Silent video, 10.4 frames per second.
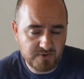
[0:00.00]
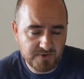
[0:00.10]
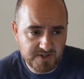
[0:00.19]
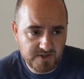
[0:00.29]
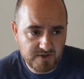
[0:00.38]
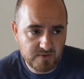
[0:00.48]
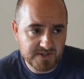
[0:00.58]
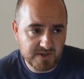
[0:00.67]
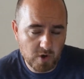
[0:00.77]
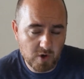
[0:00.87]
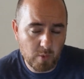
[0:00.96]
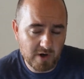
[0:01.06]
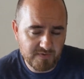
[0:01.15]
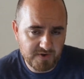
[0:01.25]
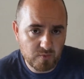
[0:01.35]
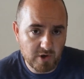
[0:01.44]
to use that work well
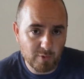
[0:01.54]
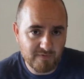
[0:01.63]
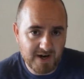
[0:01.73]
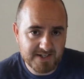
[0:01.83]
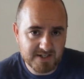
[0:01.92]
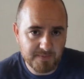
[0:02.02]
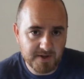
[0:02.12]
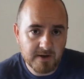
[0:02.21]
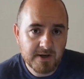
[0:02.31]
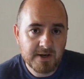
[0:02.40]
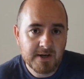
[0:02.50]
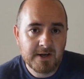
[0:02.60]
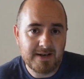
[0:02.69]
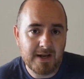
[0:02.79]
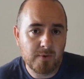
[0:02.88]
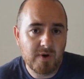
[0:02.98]
for you don't find something,
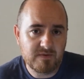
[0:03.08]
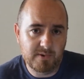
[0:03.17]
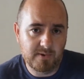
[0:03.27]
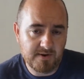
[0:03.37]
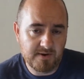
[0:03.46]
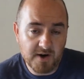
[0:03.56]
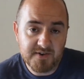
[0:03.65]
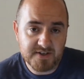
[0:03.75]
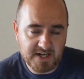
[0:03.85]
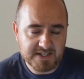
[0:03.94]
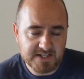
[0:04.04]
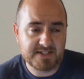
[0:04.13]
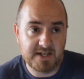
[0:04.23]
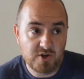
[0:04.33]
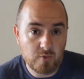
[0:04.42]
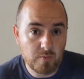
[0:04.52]
now you have to pull on other tests
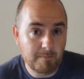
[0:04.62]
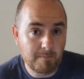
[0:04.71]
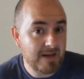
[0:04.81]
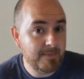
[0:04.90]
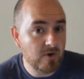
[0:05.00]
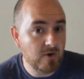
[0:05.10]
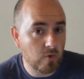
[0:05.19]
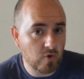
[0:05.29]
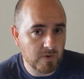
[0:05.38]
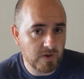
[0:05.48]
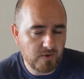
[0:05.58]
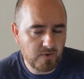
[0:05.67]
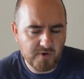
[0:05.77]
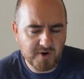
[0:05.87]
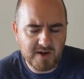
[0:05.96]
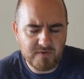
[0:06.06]
that you maybe don't normally use
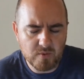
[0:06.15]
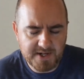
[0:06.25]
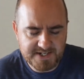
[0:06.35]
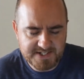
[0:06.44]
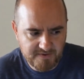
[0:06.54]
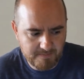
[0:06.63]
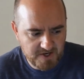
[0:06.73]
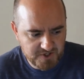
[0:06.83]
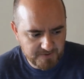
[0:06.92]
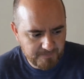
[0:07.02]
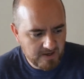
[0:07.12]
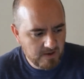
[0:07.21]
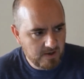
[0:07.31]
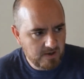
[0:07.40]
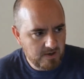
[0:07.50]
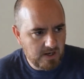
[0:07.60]
or give you less information.
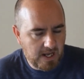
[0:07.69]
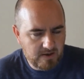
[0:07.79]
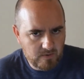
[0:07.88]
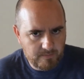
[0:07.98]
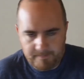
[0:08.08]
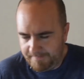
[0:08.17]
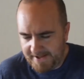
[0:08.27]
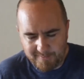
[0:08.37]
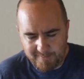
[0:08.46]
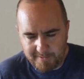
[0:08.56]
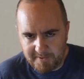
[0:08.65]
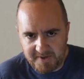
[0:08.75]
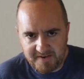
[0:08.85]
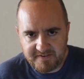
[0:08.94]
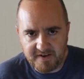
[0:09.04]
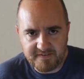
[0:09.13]
And that'll probably be
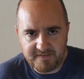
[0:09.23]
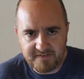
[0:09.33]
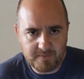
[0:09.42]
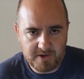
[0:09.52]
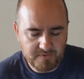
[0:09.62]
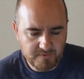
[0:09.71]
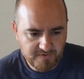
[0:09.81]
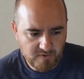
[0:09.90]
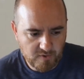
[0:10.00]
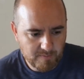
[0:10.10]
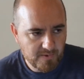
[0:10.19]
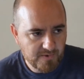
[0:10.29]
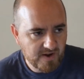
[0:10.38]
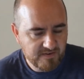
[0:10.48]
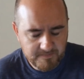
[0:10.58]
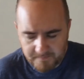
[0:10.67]
discussed as we go through this whole process.